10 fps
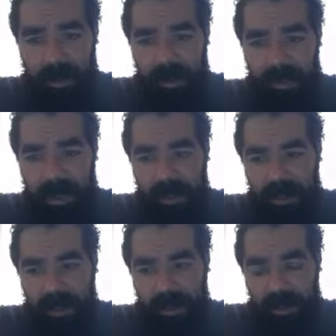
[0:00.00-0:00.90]

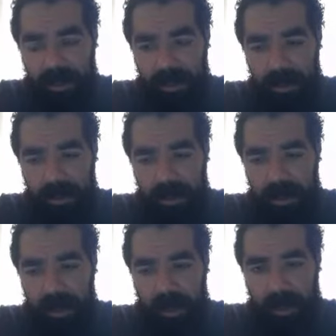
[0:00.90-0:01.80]
despondent. Like, what do we do?
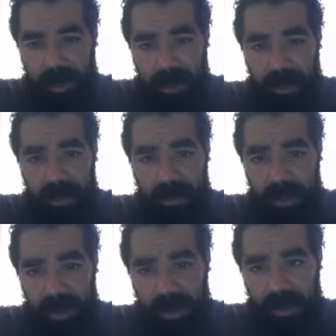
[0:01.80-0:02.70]
We're stuck deep in
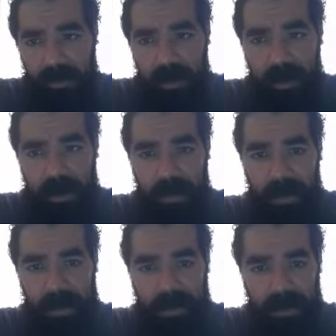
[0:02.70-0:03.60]
the heart of our
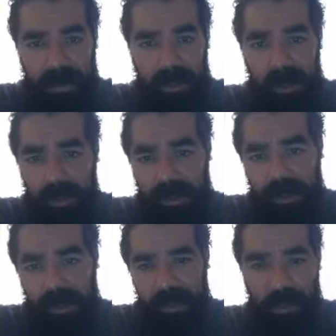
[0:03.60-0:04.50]
cult
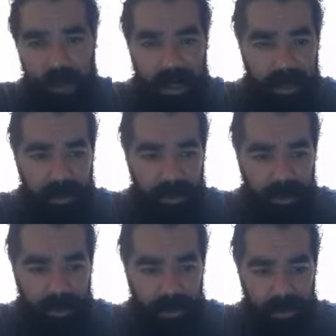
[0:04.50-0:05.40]
culturally sworn
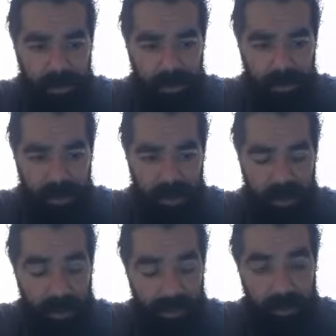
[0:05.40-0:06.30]
enemy,
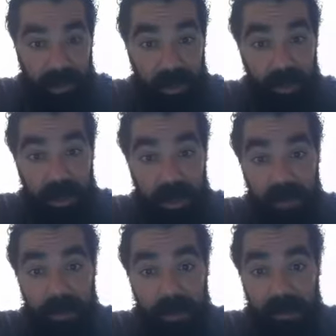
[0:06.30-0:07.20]
and we have to make our way
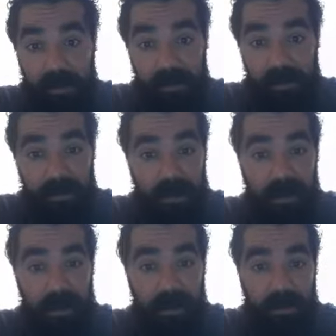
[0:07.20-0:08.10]
out. And we
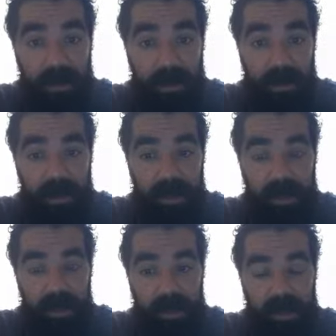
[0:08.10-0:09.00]
don't know fucking,
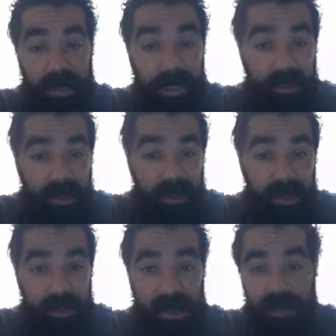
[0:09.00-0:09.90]
we can't trust
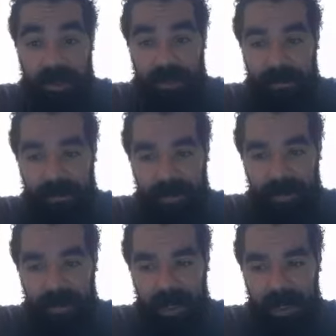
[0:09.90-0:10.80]
these guys. And,
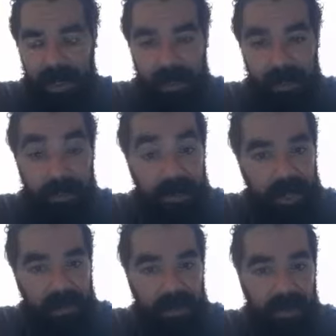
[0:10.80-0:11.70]
and then the
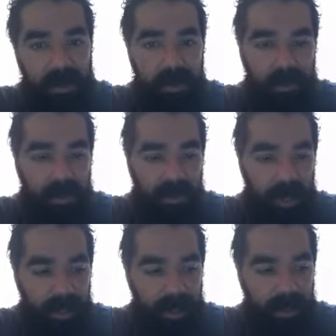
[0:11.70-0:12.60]
philosopher who
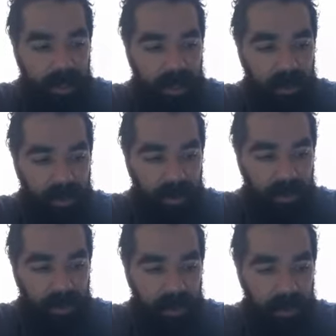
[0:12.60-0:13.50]
had gone along with
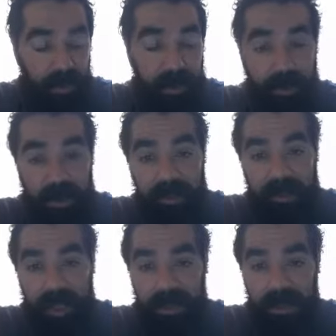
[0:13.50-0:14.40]
him, who was a friend of
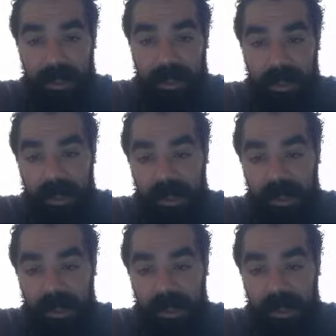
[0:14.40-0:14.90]
Socrates,